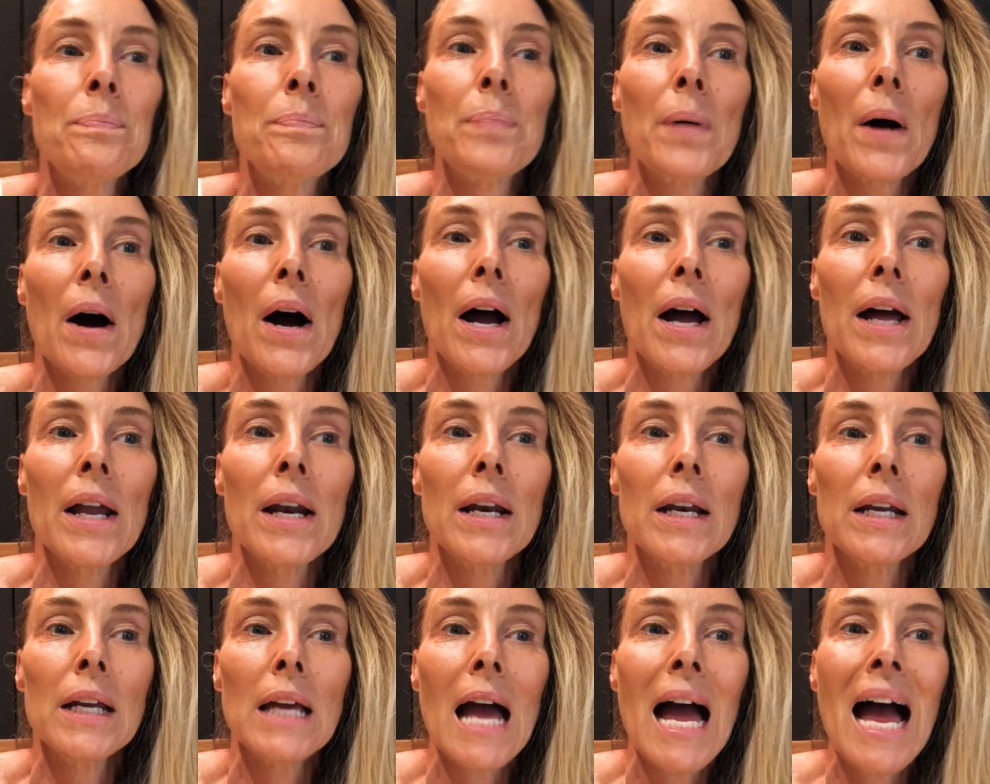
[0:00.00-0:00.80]

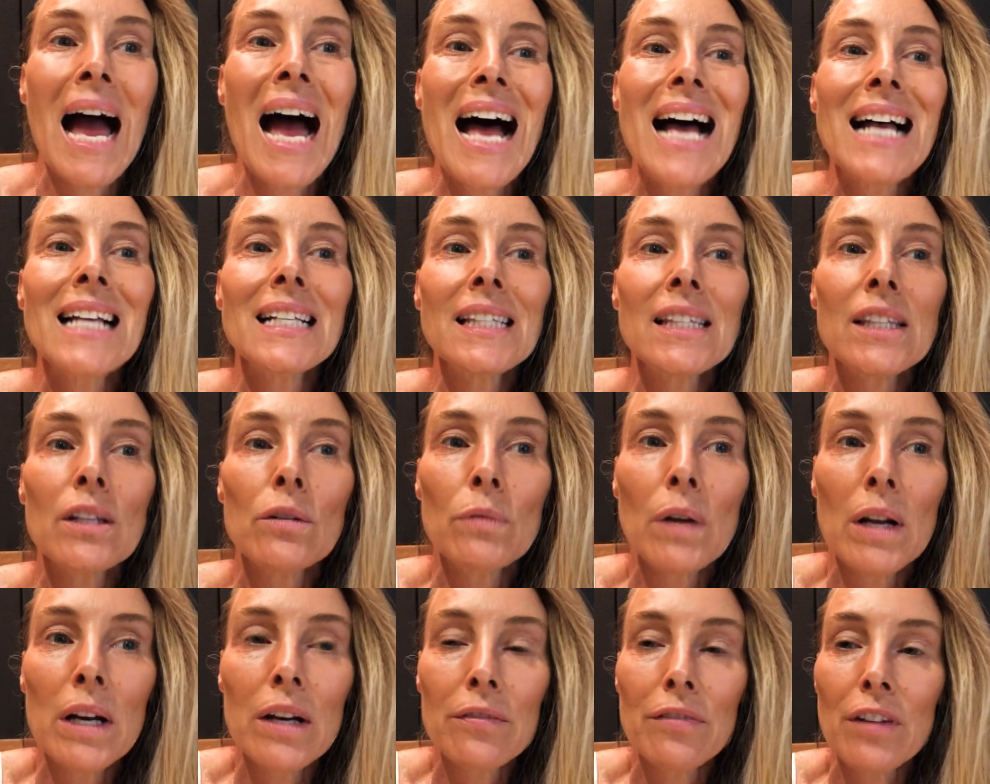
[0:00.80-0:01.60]
But as the
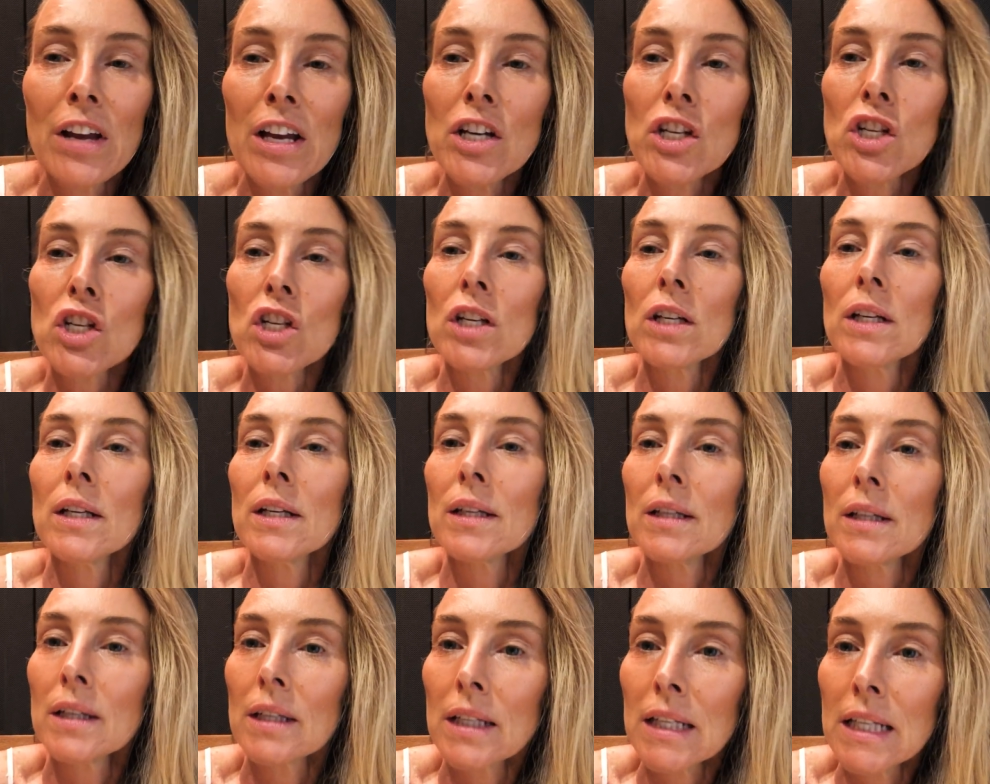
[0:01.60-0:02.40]

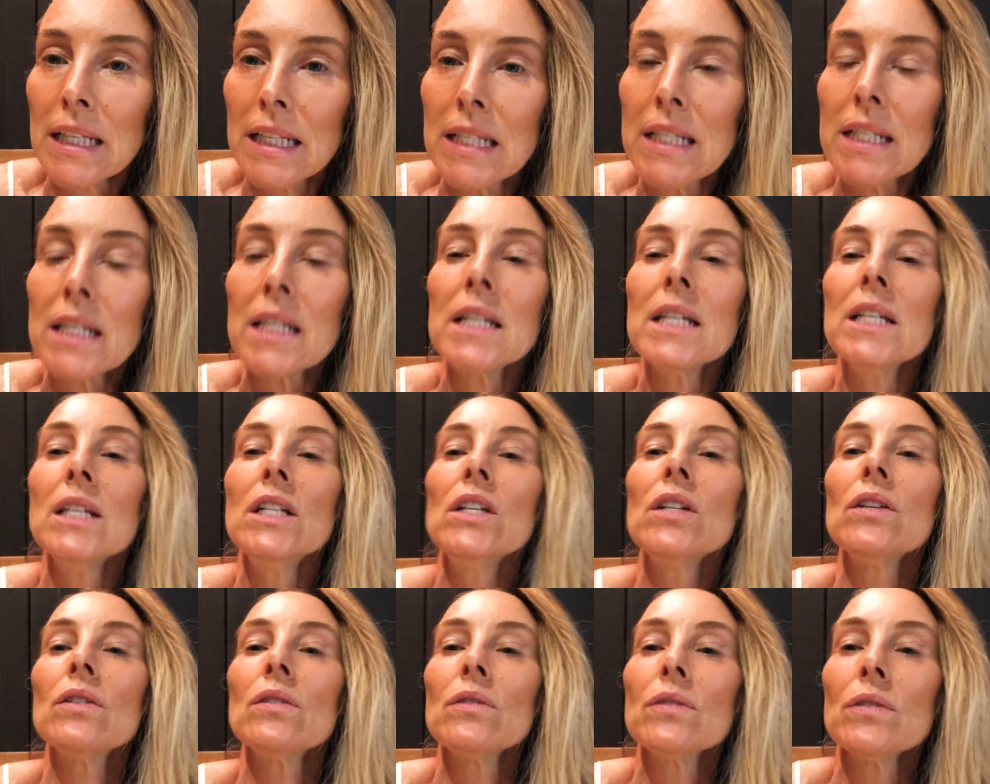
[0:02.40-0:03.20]
renovation
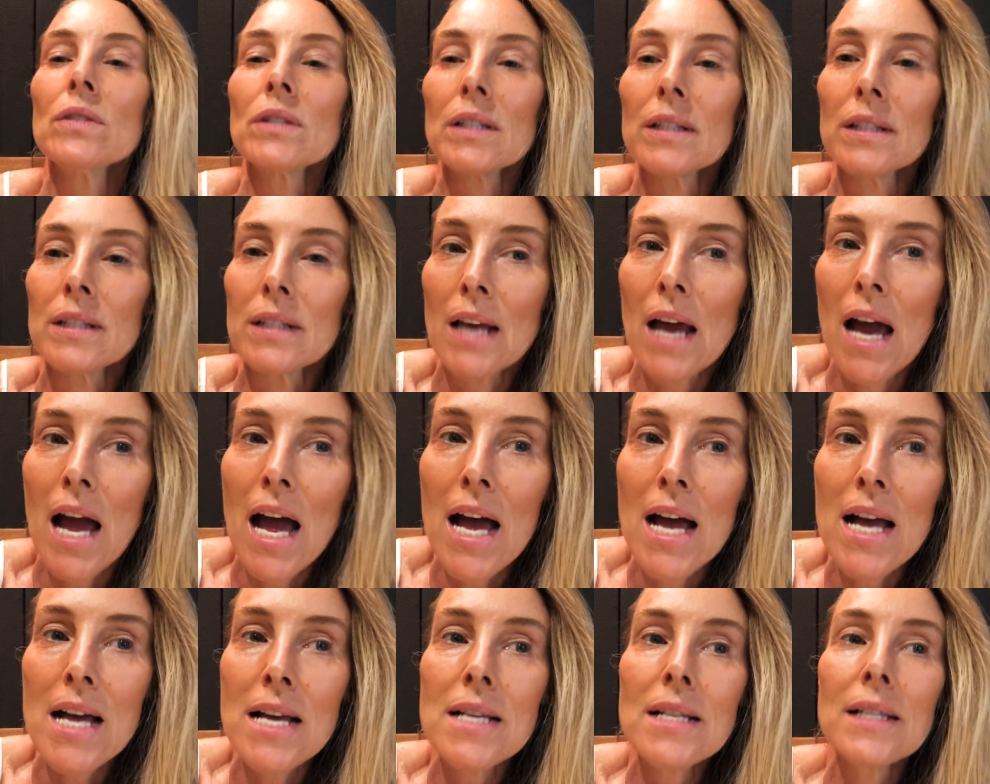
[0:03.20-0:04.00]
continues and
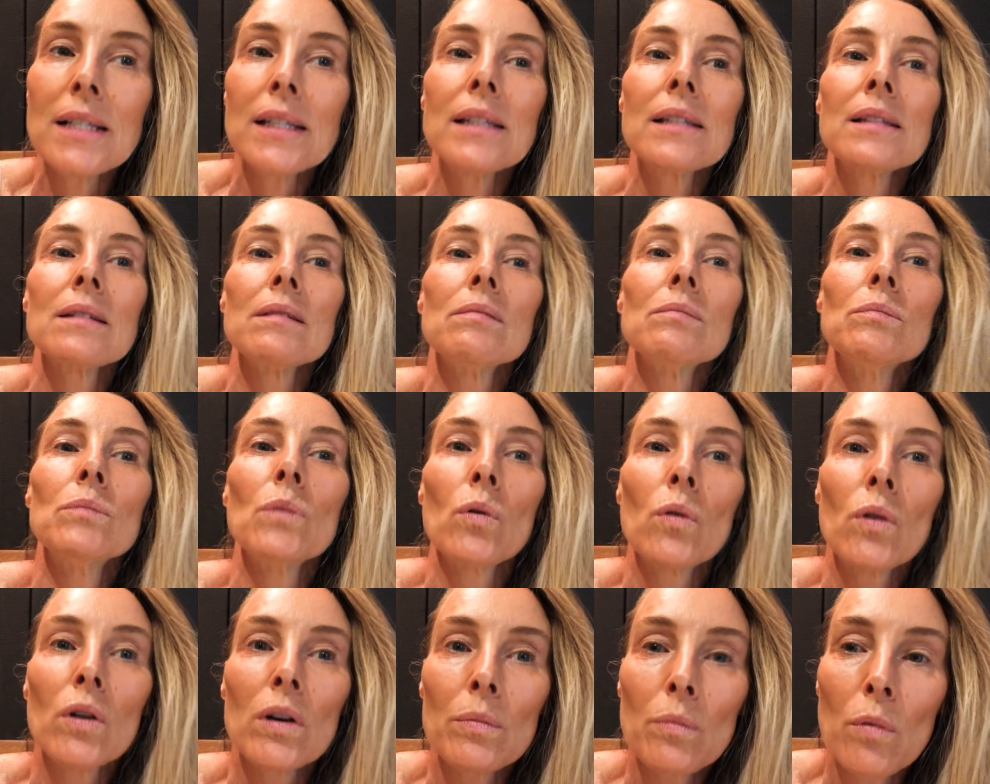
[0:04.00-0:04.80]
as
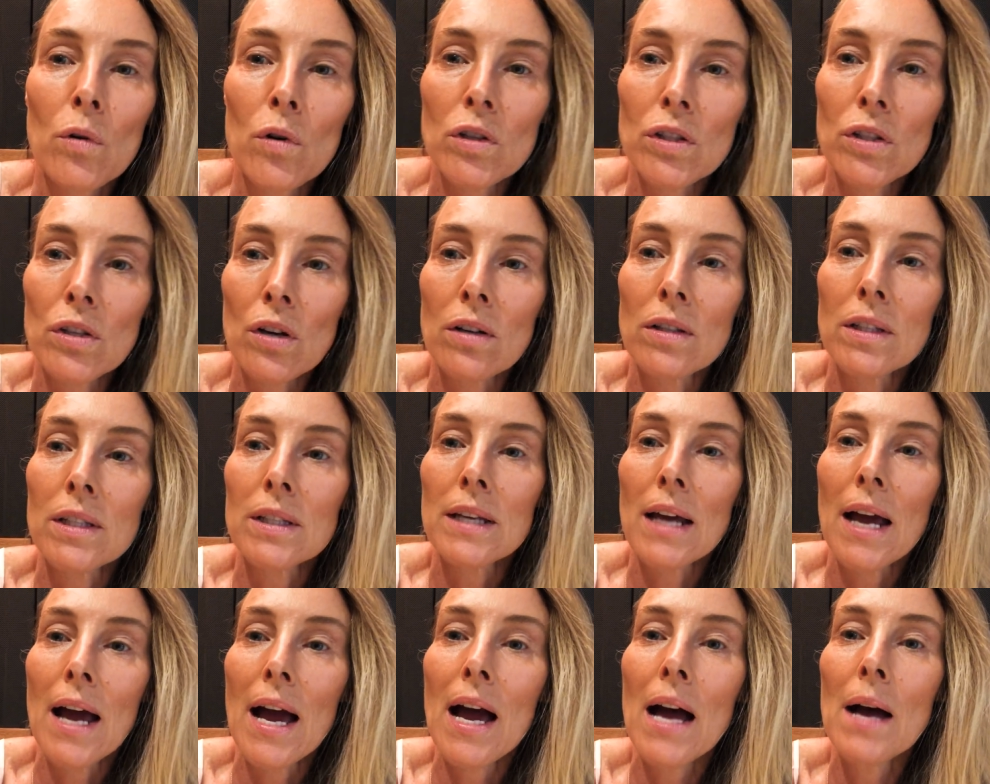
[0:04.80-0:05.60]
more and more starts
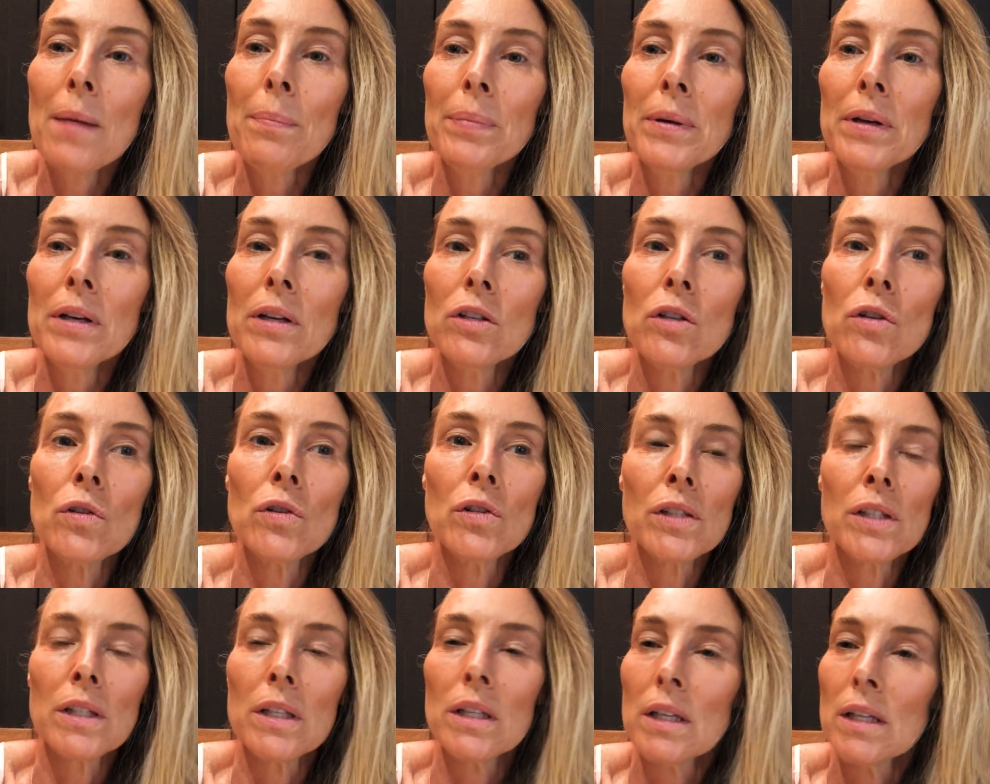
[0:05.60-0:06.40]
to happen, you
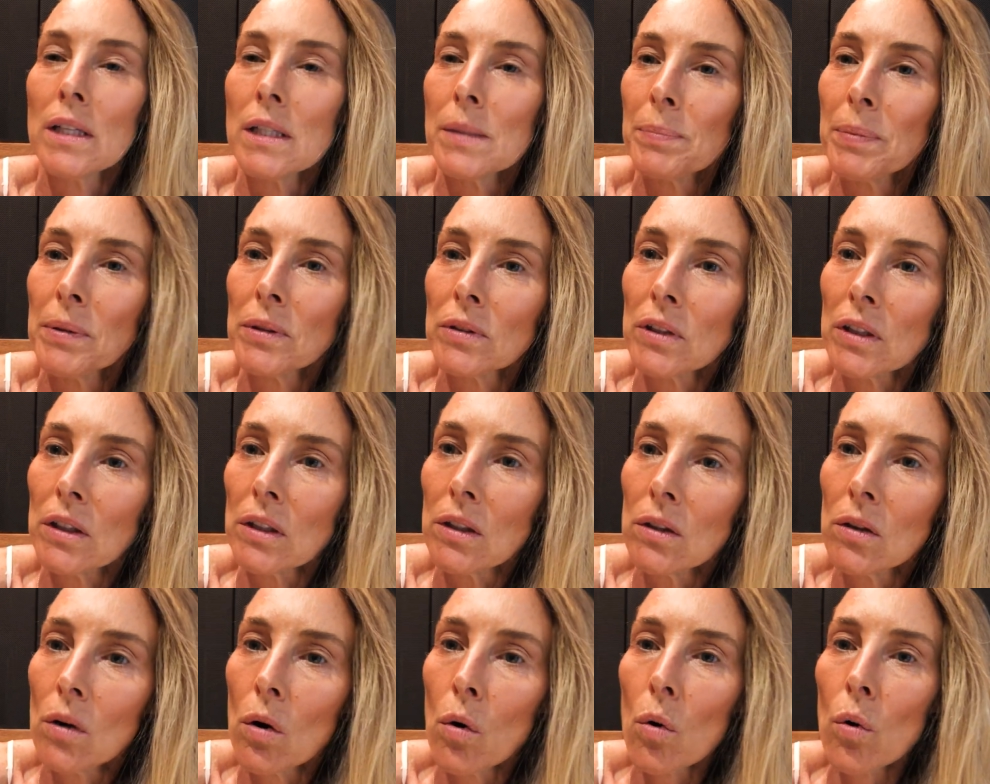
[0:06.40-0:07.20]
see he's
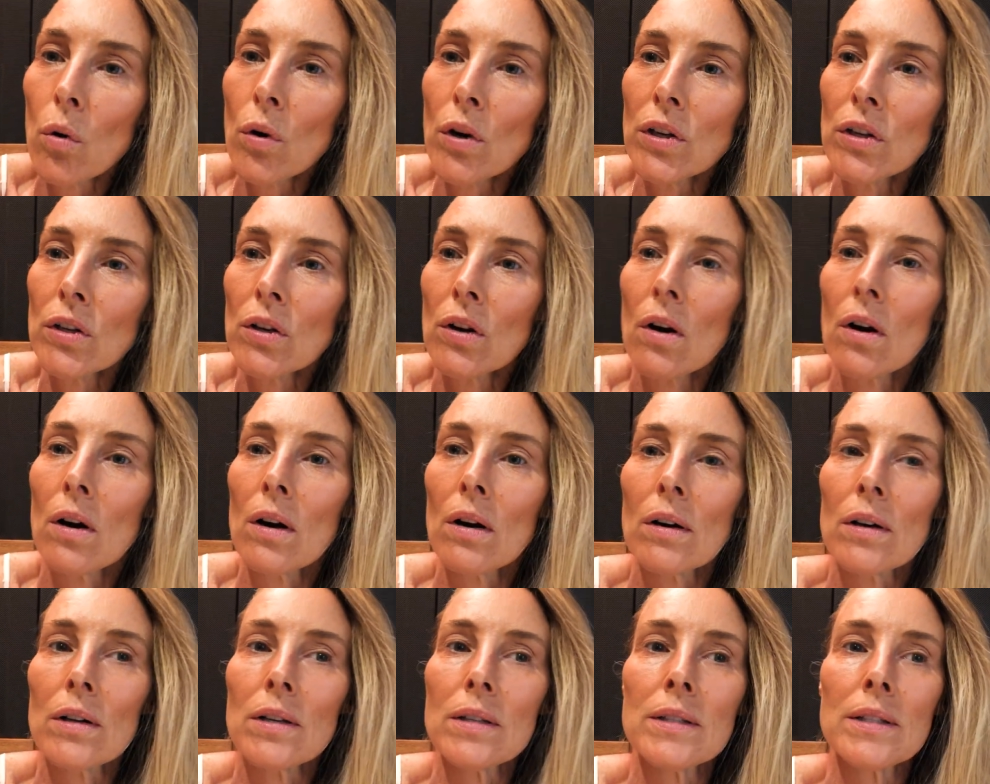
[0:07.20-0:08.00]
building
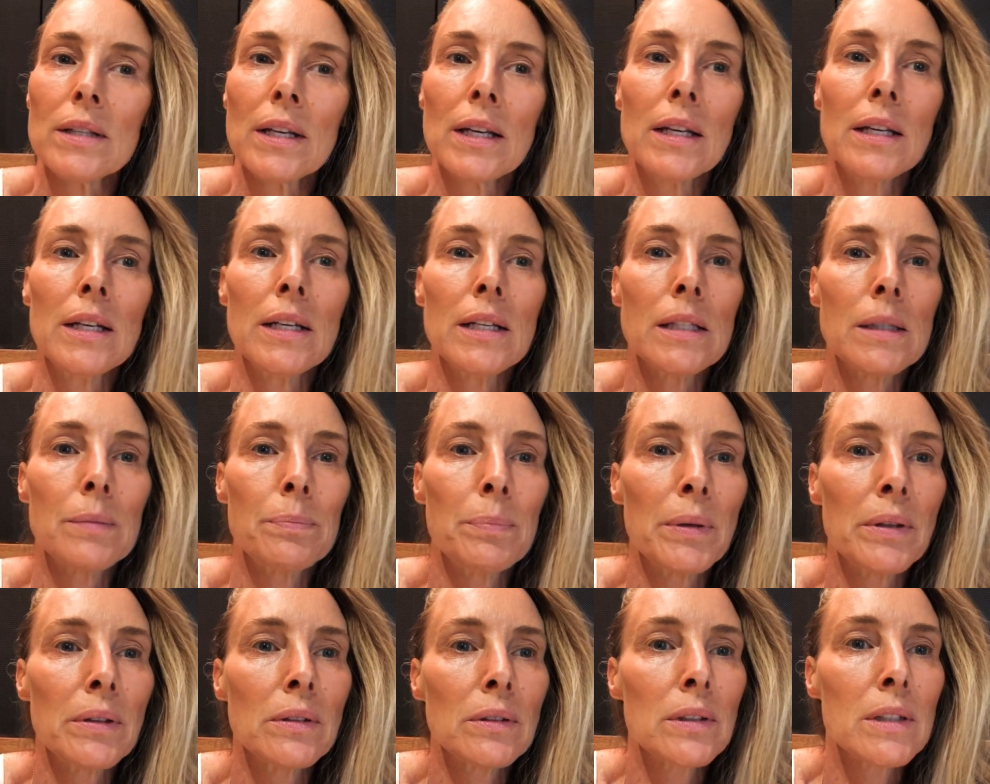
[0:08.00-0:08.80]
courtyards and he's
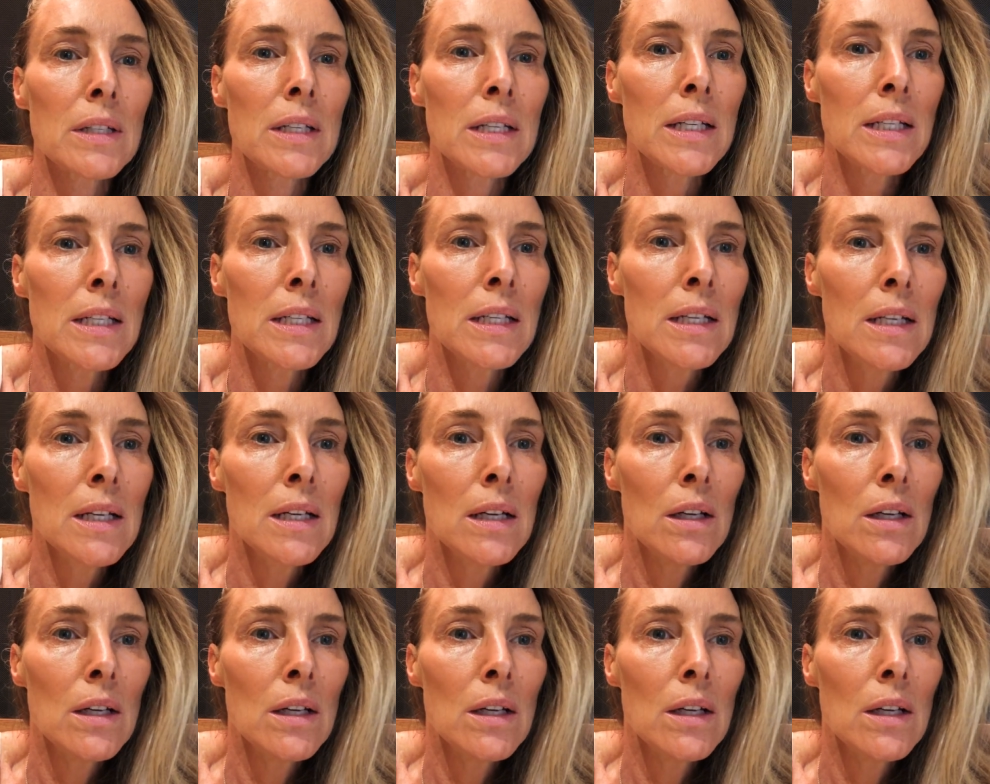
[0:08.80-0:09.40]
building,